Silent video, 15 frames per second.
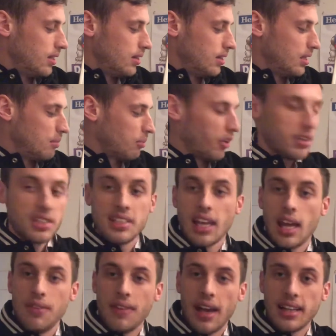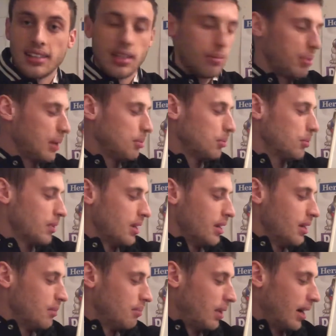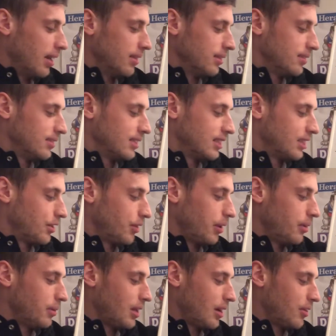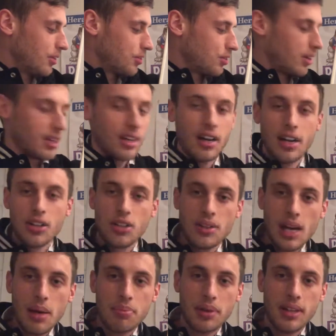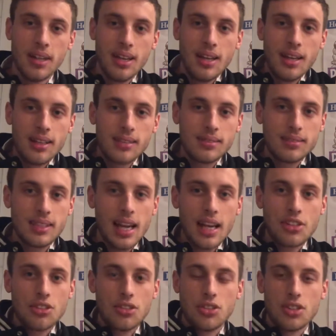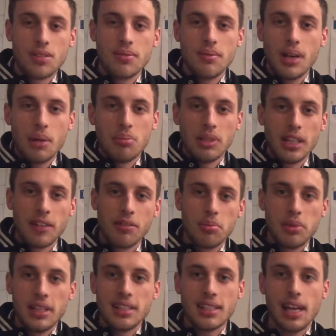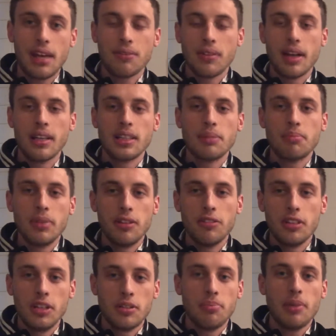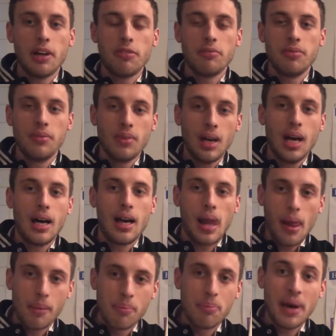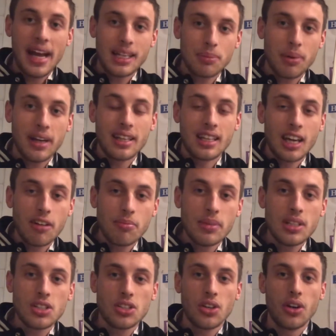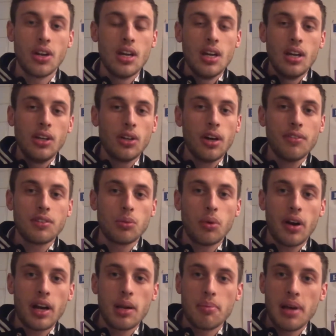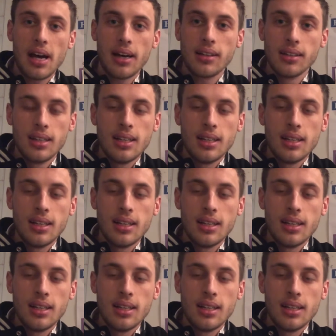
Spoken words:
the most safe asset. People might disagree with that or try and argue that, but cash is just unbelievably safe. Like it's backed by the government, so you don't have to worry about,